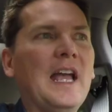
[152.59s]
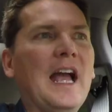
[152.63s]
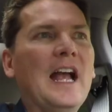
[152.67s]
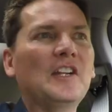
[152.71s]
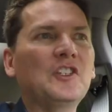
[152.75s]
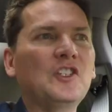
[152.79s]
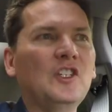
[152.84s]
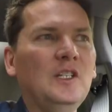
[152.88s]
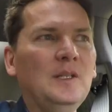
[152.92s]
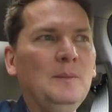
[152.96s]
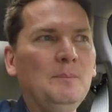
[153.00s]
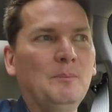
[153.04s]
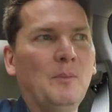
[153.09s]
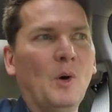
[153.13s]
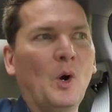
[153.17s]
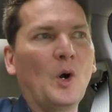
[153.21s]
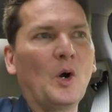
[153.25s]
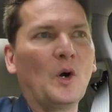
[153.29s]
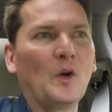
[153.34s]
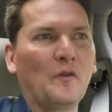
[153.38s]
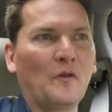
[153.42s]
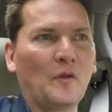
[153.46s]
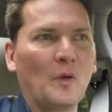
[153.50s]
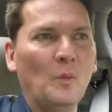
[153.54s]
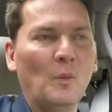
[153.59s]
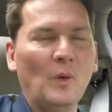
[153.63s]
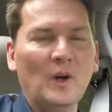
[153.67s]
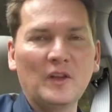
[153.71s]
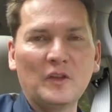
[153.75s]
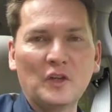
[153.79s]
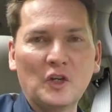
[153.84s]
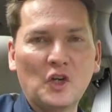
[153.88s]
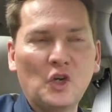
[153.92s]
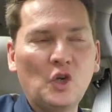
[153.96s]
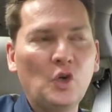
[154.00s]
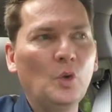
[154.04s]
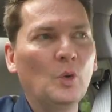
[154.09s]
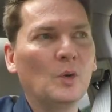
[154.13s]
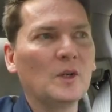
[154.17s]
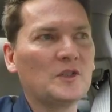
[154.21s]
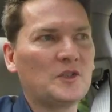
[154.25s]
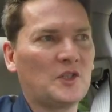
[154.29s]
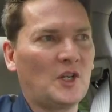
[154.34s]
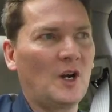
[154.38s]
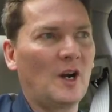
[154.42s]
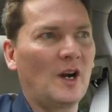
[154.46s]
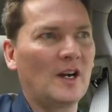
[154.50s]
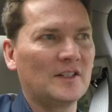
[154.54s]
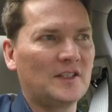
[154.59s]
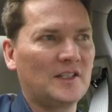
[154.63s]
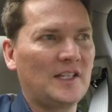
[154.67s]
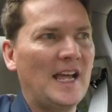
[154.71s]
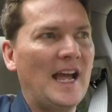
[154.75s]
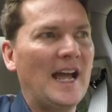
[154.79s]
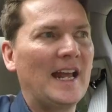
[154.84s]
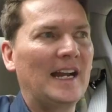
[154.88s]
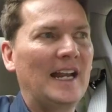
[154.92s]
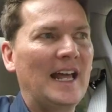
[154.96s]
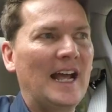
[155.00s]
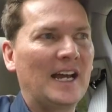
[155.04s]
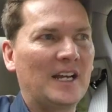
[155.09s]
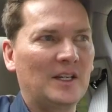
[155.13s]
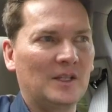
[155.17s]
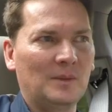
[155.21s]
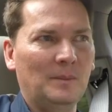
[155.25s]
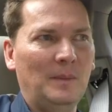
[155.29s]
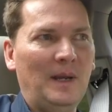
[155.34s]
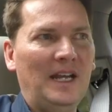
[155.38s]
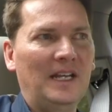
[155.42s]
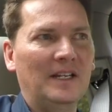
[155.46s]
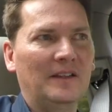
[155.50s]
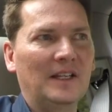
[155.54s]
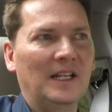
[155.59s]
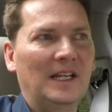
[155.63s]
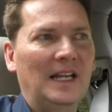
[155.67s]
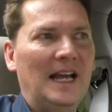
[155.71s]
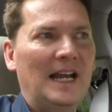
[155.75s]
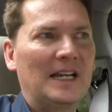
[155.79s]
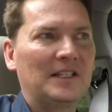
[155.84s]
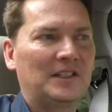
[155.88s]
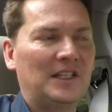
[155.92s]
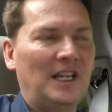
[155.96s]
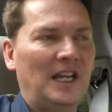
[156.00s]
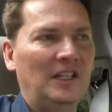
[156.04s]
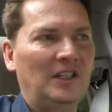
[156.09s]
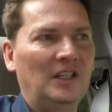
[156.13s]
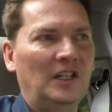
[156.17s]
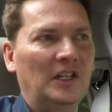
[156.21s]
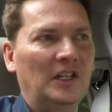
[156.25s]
actually borrowed from one of the coolest cars Cadillac has made in the last 10